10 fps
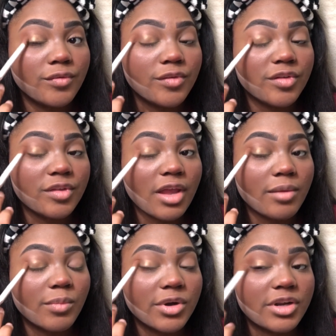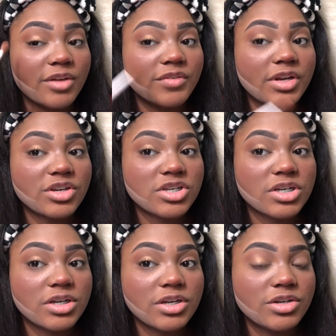just to add more
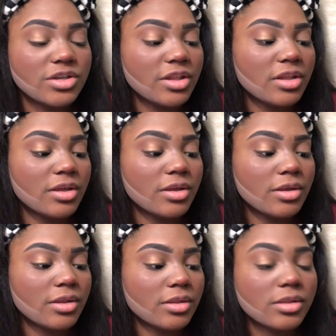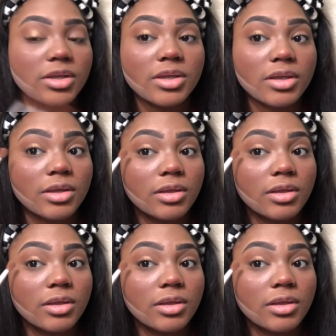definition into the look